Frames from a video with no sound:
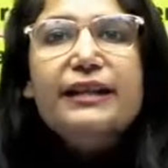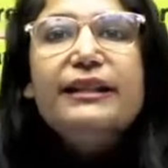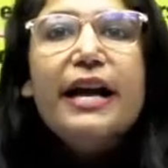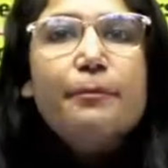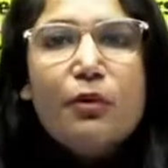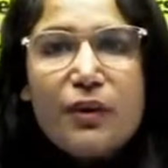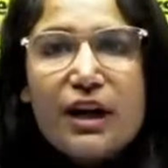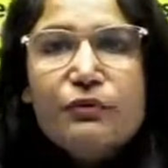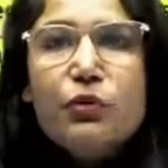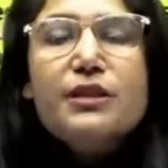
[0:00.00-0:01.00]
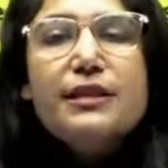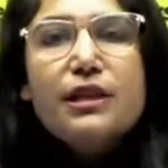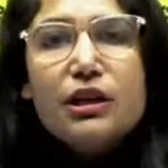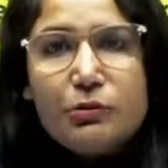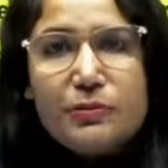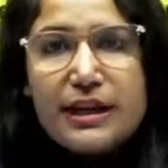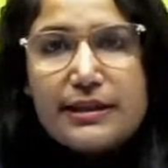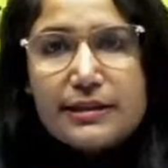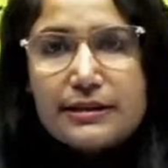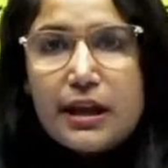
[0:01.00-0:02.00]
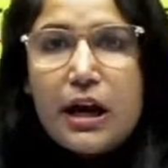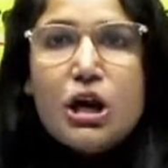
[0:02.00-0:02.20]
at the time of unforeseen circumstances.